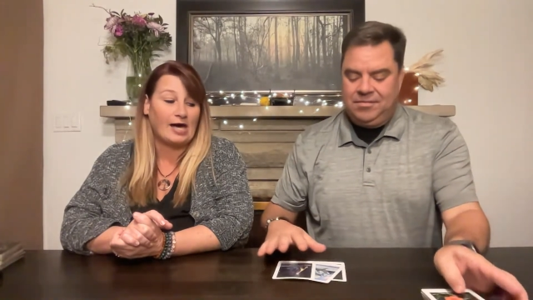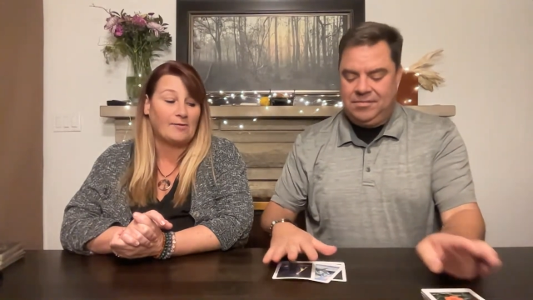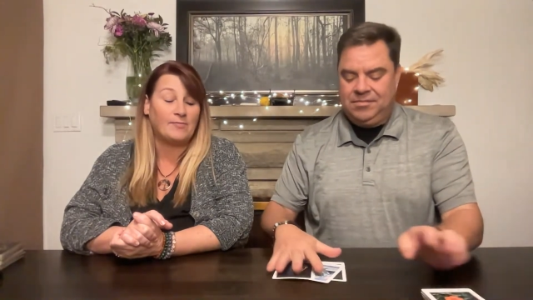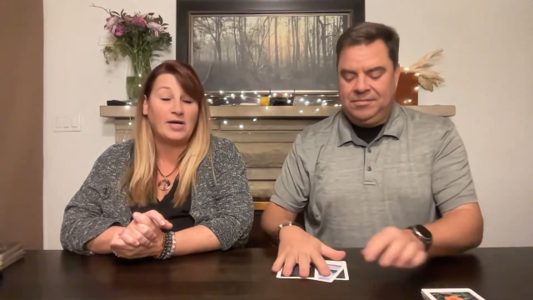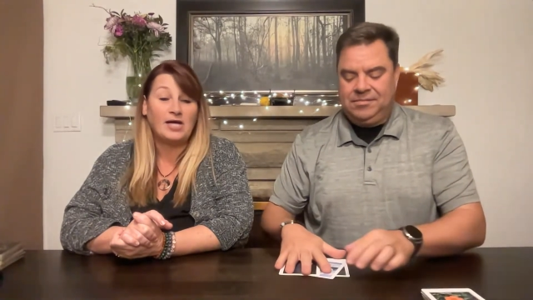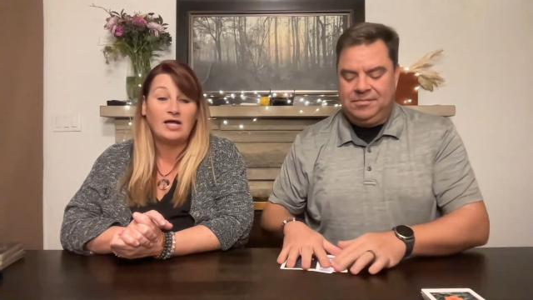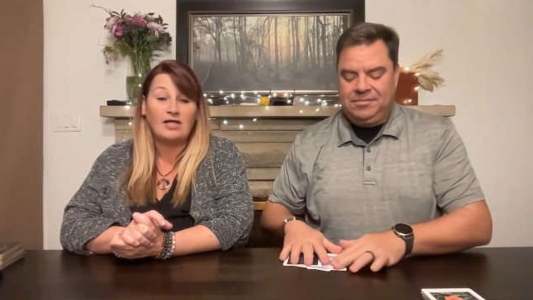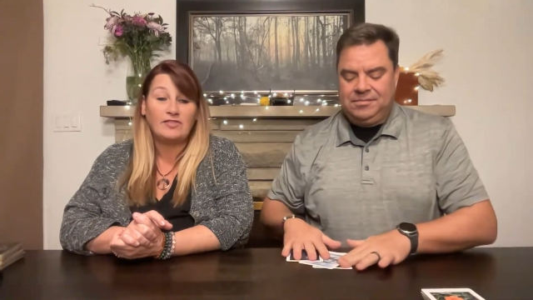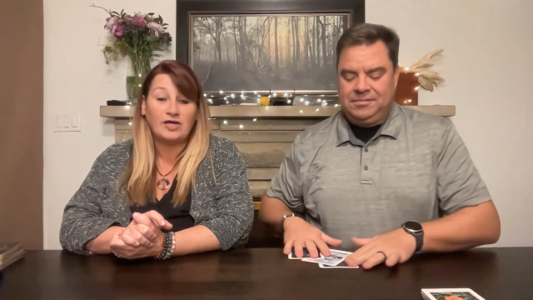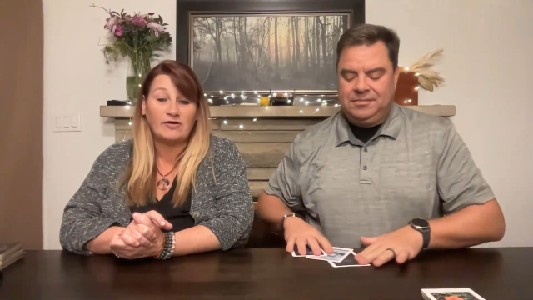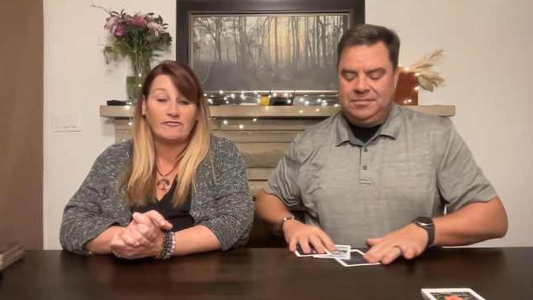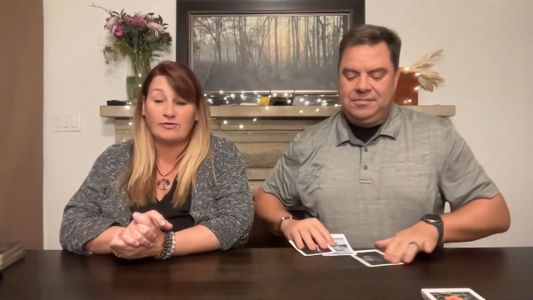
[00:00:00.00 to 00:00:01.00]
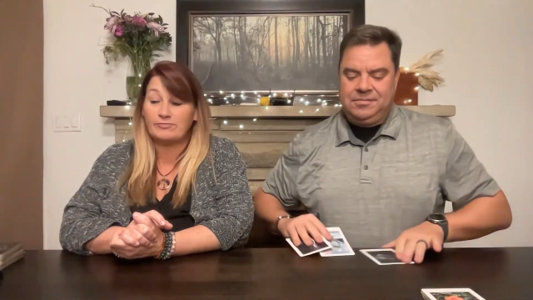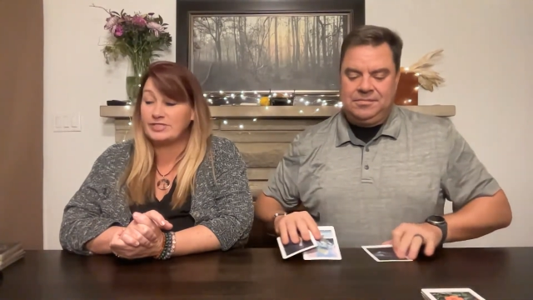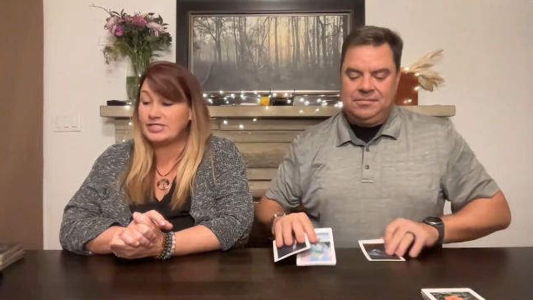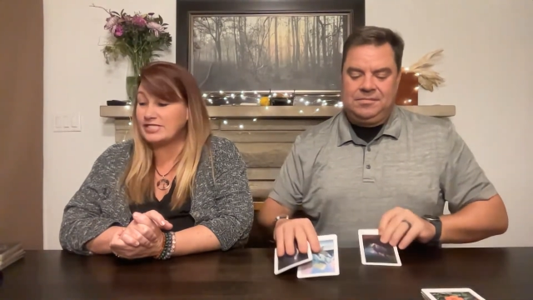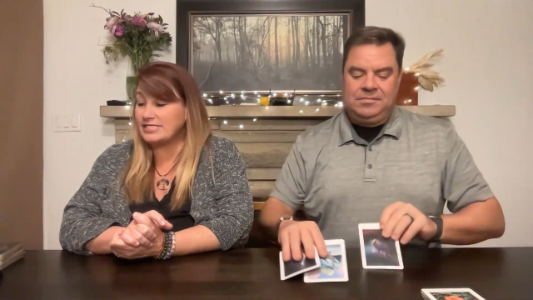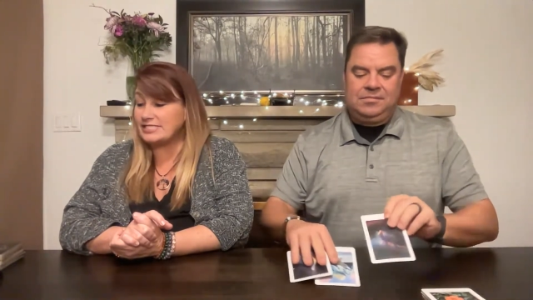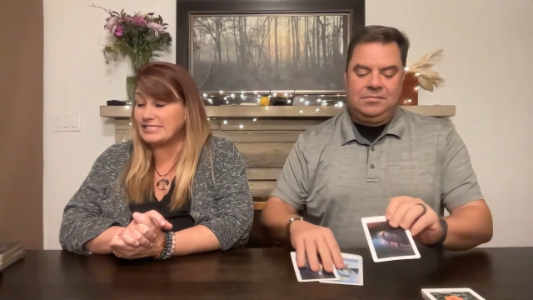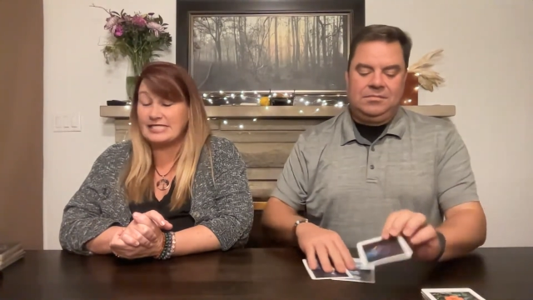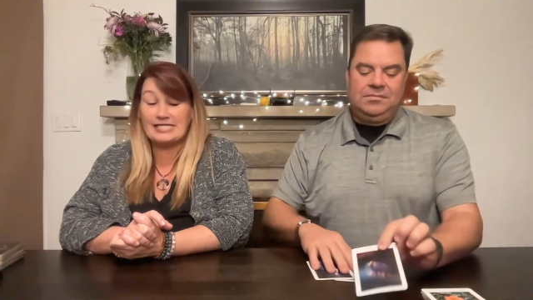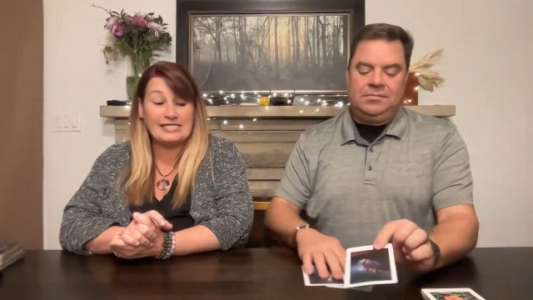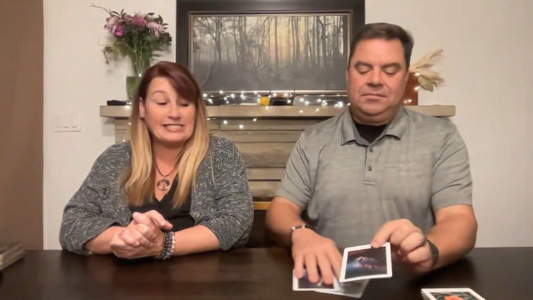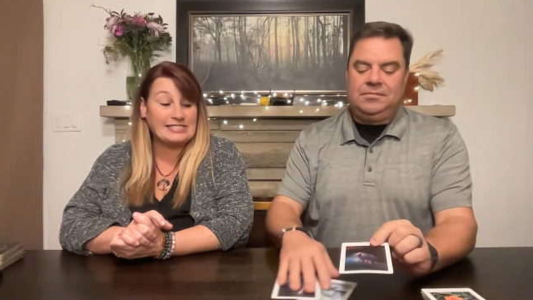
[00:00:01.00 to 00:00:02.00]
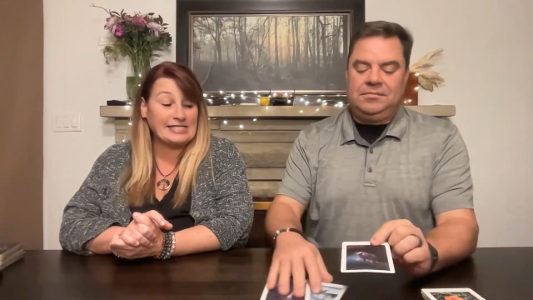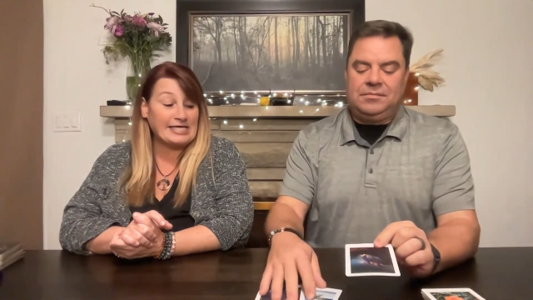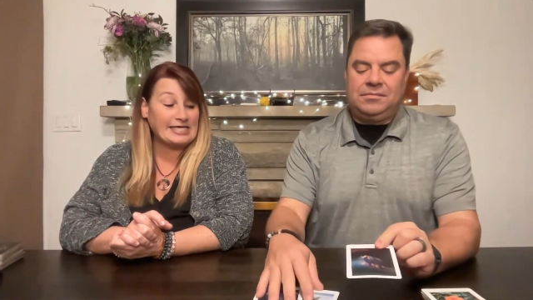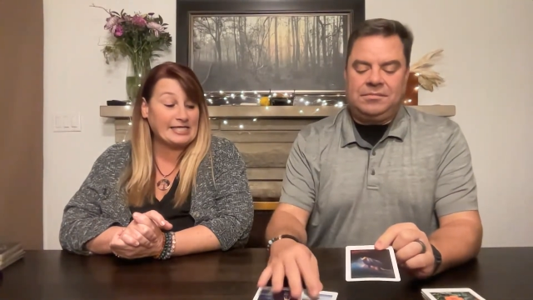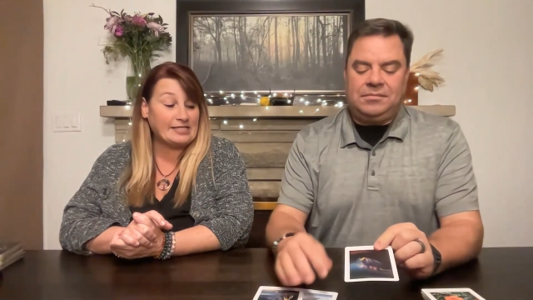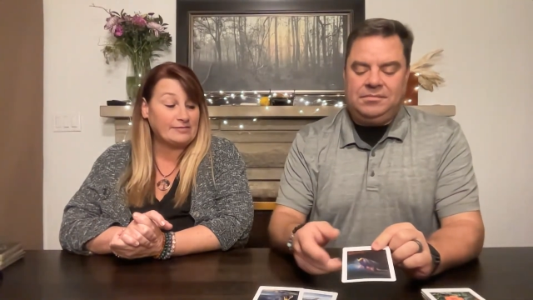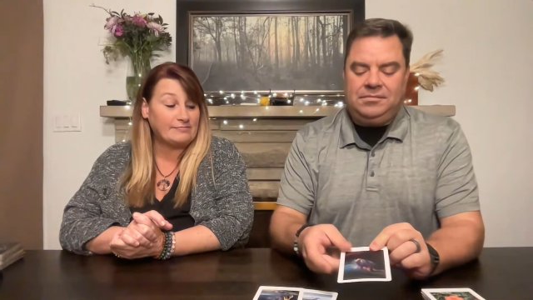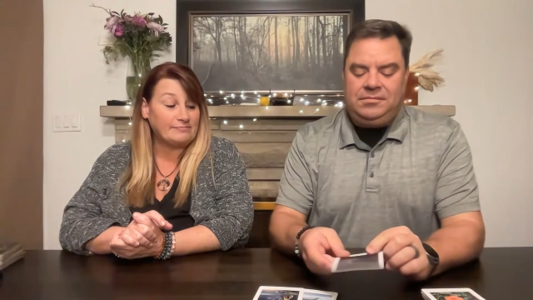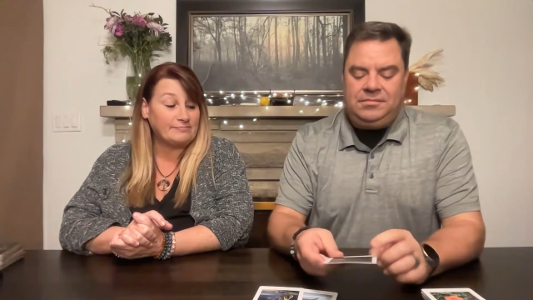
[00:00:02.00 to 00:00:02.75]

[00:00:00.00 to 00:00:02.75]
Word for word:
Speaker 1: Um, they're from D Denise Linn.